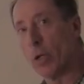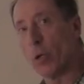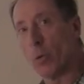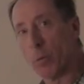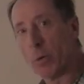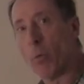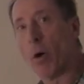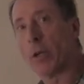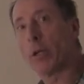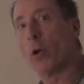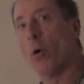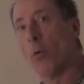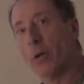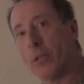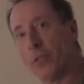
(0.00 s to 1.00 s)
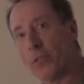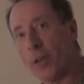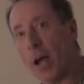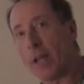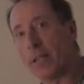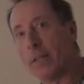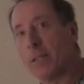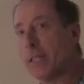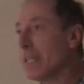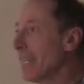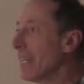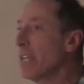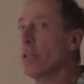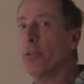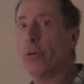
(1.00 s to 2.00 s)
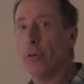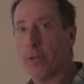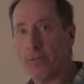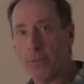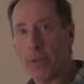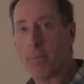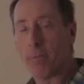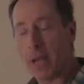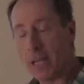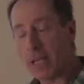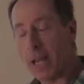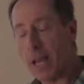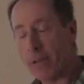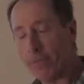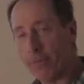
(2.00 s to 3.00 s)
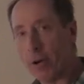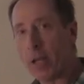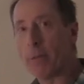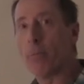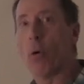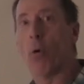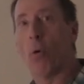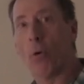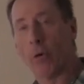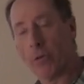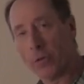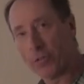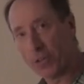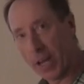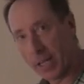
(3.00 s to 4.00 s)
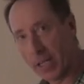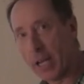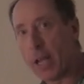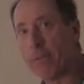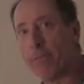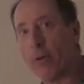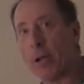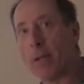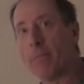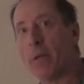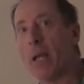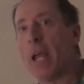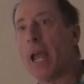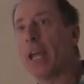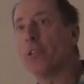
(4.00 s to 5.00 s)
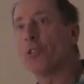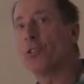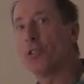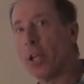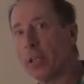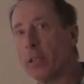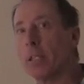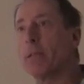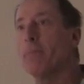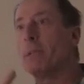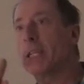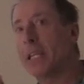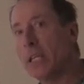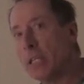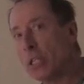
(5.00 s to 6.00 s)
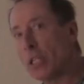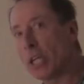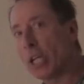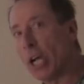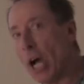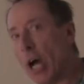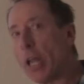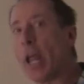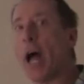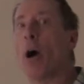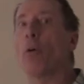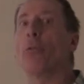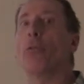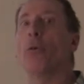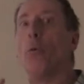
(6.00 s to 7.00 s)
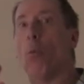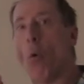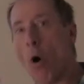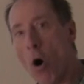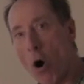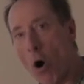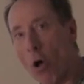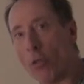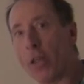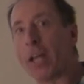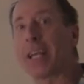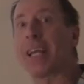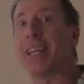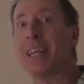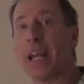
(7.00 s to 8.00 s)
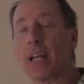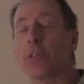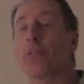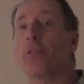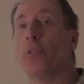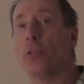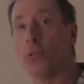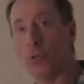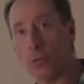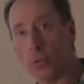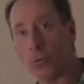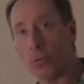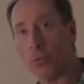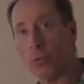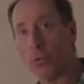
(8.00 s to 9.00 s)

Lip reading: We want to go inside either of the main A-frame or the second A-frame and gently begin to cut out the wall that connects the two.